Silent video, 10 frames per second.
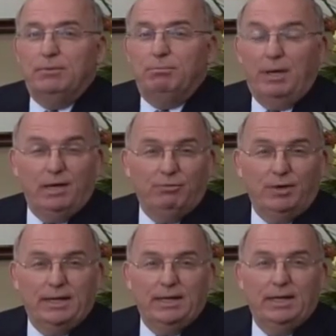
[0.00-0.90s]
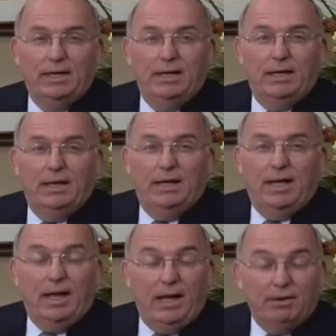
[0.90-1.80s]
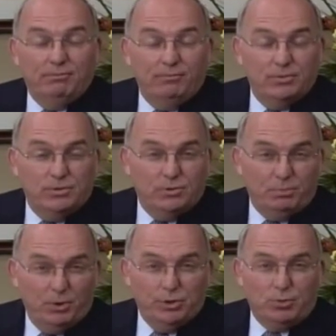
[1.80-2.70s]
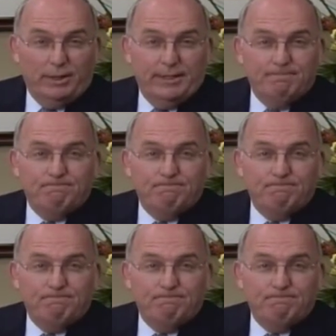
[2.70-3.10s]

behaviorally, and spiritually.